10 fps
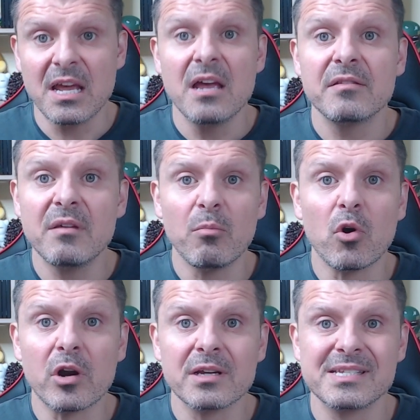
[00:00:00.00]
the
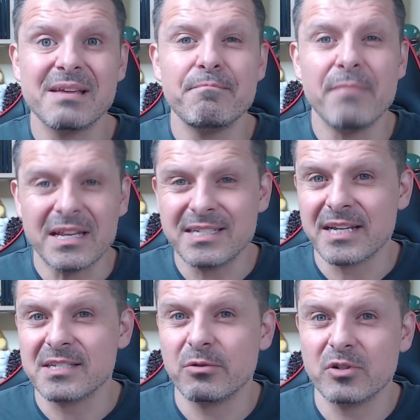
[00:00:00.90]
more
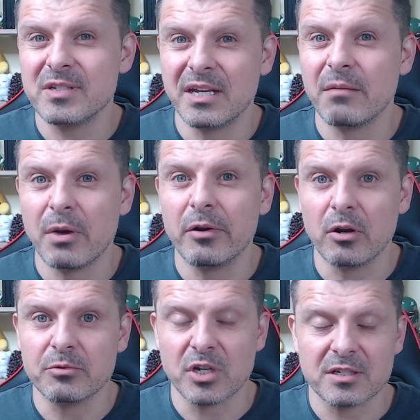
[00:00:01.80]
semantics you understand about an
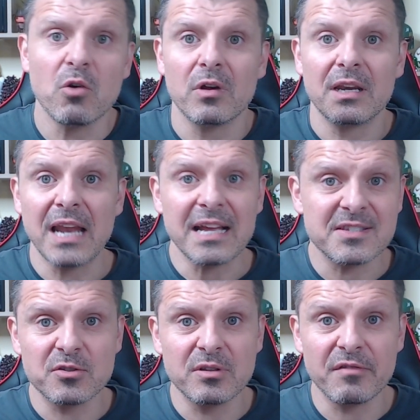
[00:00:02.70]
object. Let's
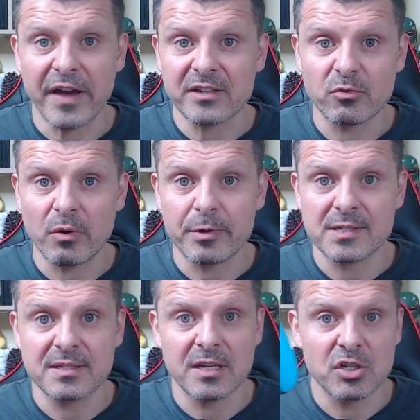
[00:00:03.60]
do the vector
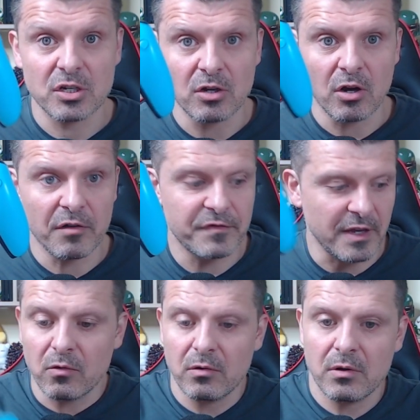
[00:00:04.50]
representation of
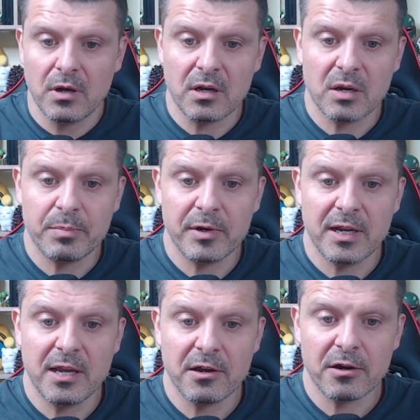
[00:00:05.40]
this. I'm going to put
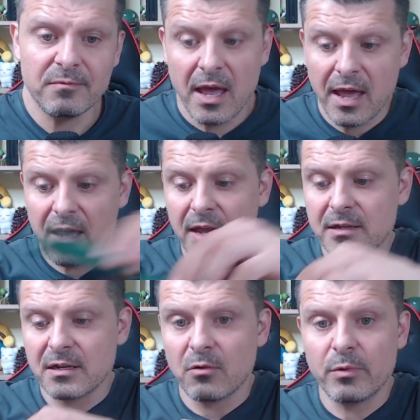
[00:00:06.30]
it here,
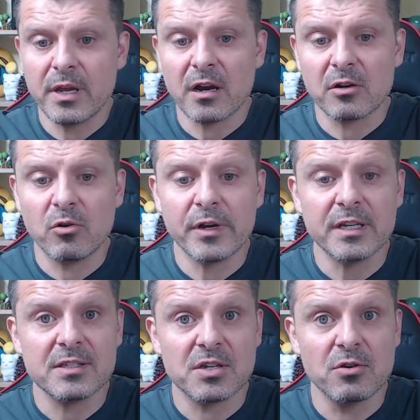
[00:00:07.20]
and we are
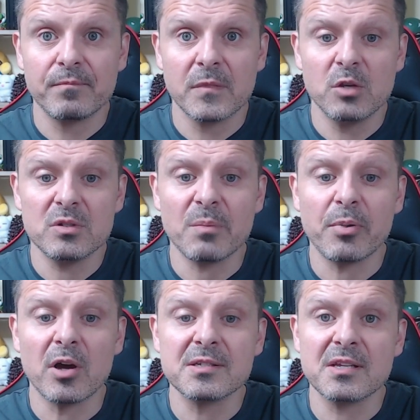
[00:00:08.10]
going to use a
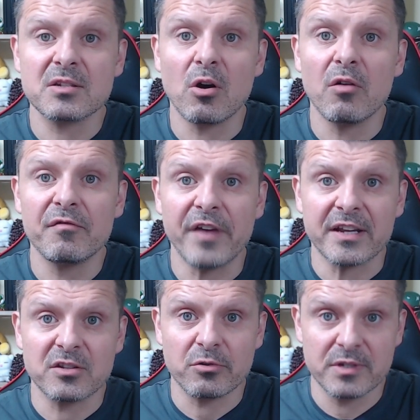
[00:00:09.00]
process called
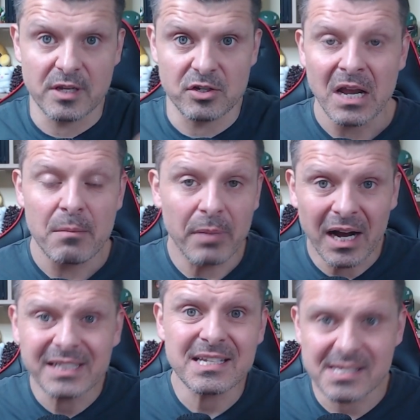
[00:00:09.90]
vectorization.
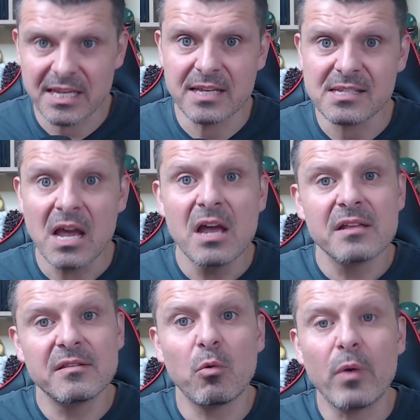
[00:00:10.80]
Behind the scenes,
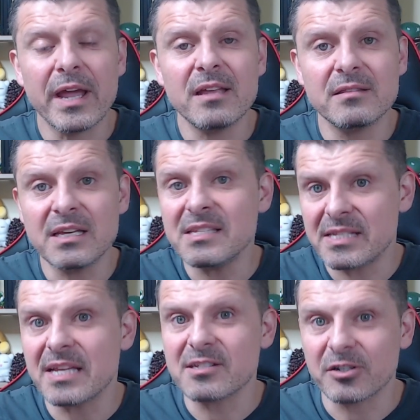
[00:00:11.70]
the way these
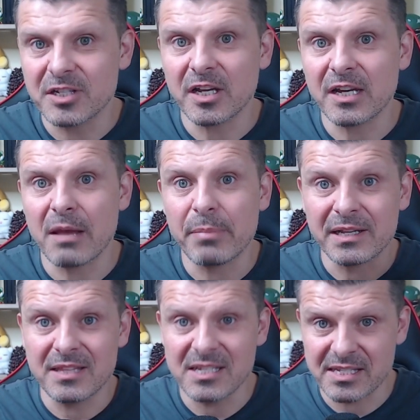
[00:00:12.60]
things are done, and by
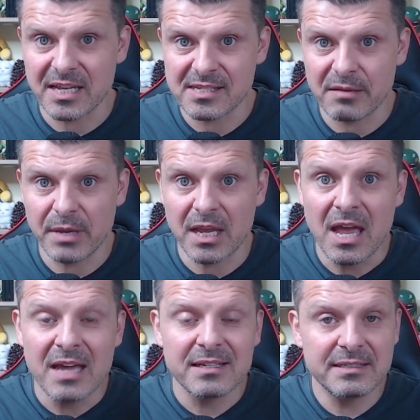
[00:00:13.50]
these things I mean
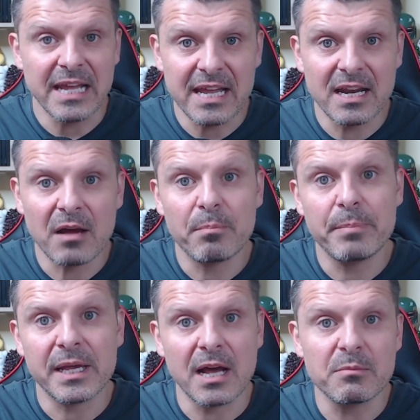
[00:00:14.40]
data
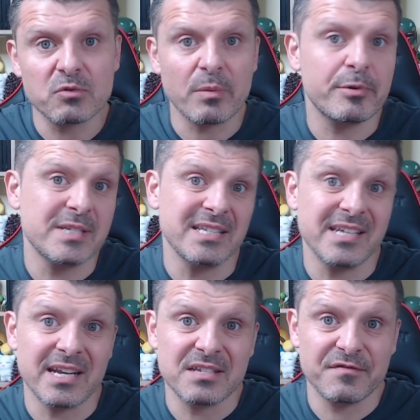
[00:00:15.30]
becomes
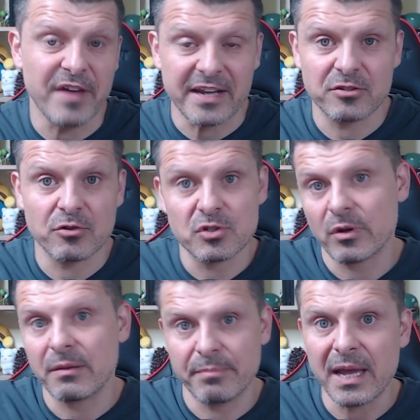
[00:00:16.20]
represented as vectors or
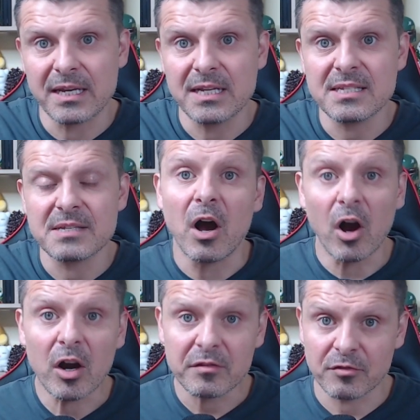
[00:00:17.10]
embeddings,
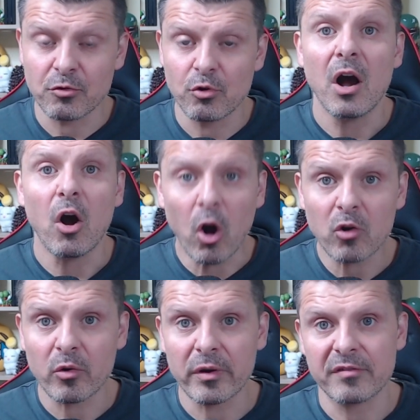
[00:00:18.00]
are through
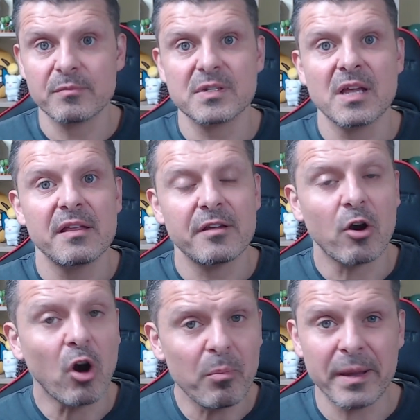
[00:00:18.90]
algorithms. They're
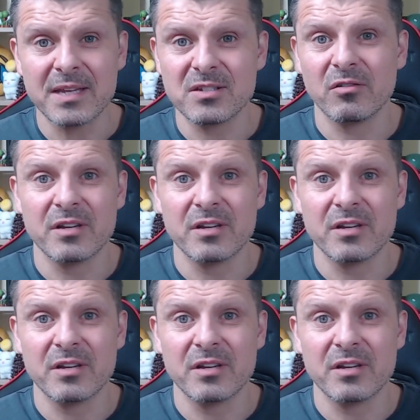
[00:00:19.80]
all based on